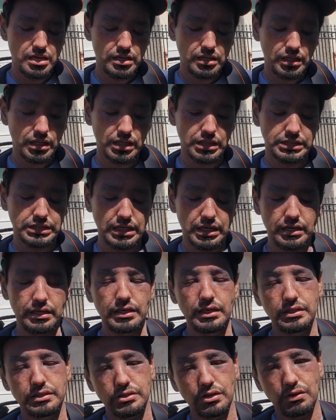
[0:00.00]
because
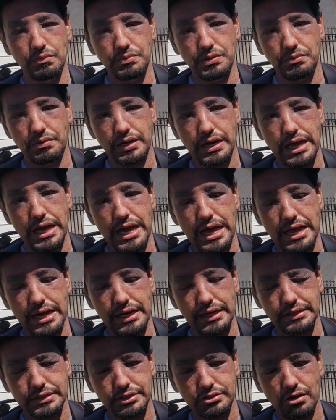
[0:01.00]
he told me what I had
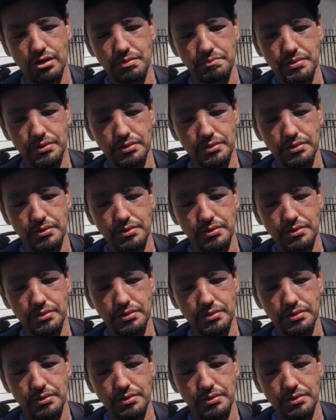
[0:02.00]
and started me